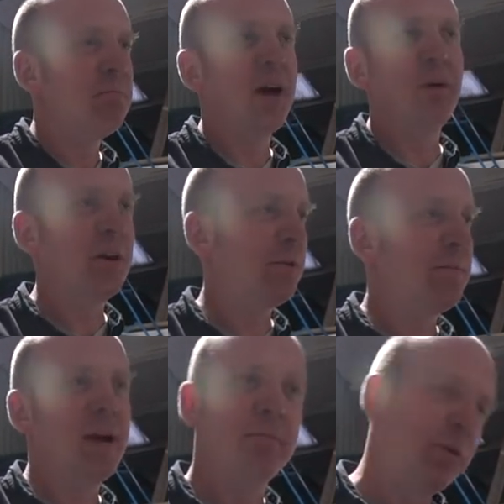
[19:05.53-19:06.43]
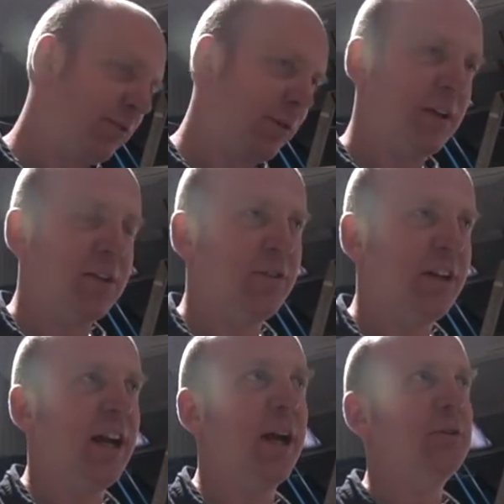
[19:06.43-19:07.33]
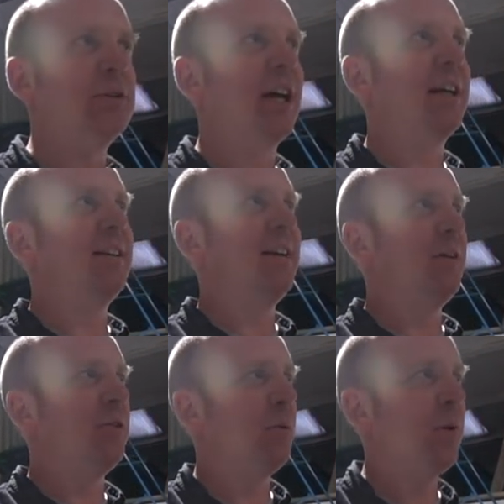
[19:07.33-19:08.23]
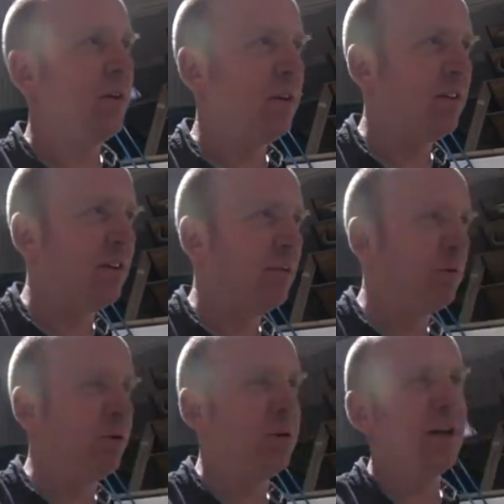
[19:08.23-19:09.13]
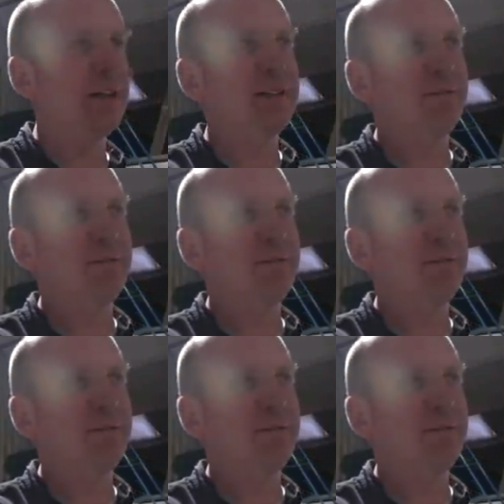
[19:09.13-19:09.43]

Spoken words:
whether we make money from these videos and, you know, that we're unlikely to